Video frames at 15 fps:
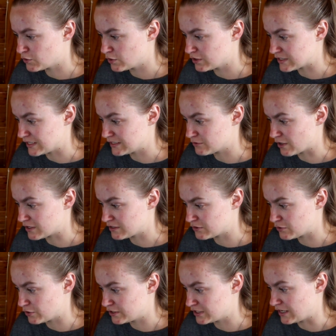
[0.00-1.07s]
course, let's write a
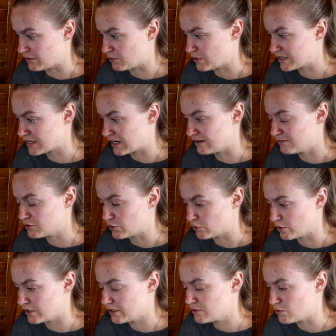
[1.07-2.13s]
story together. What kind of
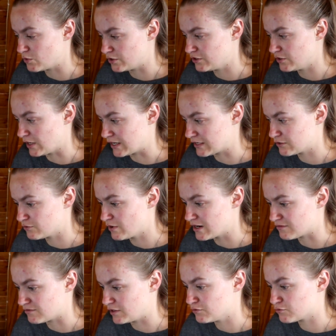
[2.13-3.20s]
story would you like to
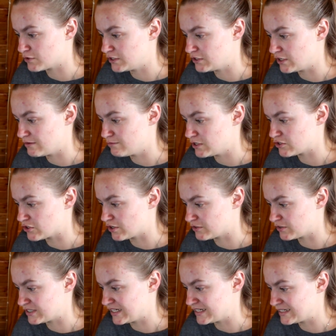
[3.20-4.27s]
write? Feel free to give me a
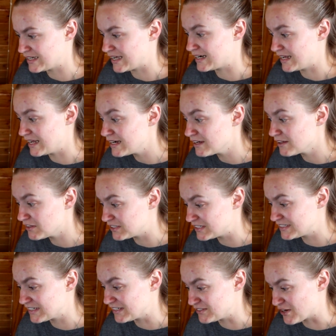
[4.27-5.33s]
genre, setting, and any other
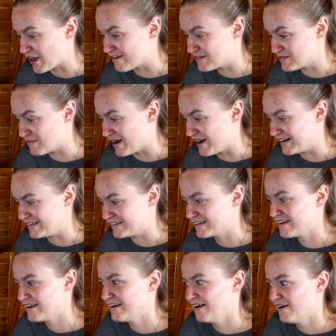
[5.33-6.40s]
details you have in mind.
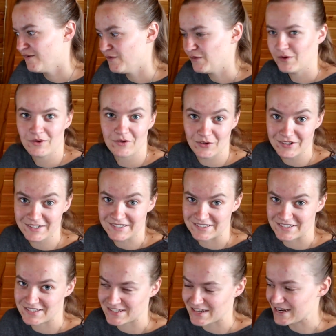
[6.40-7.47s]

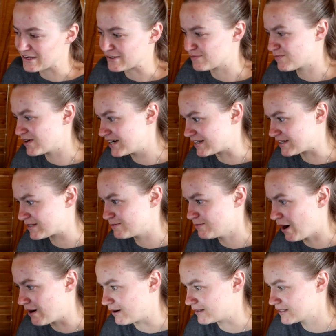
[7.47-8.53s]
Goodness, this thing is pretty
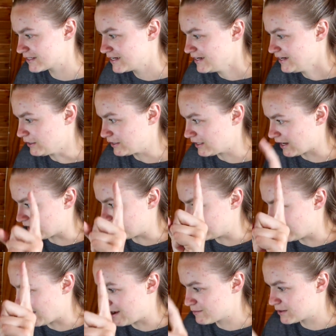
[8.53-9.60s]
smart. Okay,
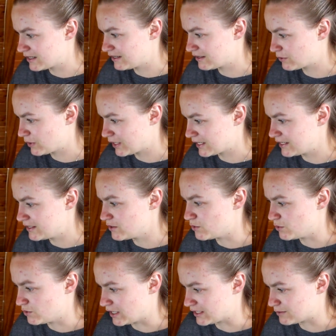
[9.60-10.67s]
I'm gonna quickly...
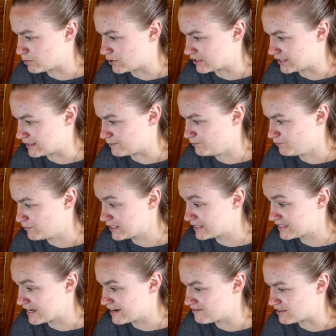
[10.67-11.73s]
Ooh, that's pretty.
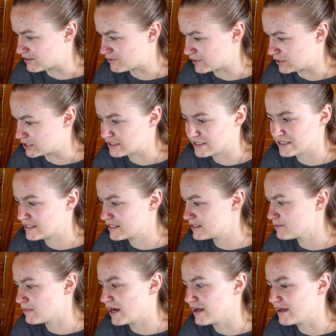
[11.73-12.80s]
Must save this first. This
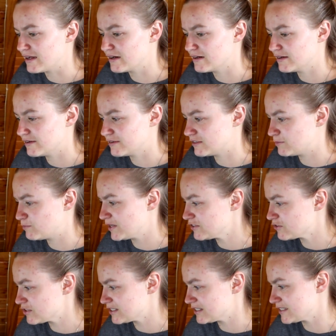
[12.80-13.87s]
is my...
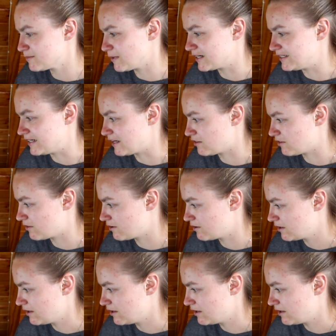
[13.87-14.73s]
Pinterest is my death.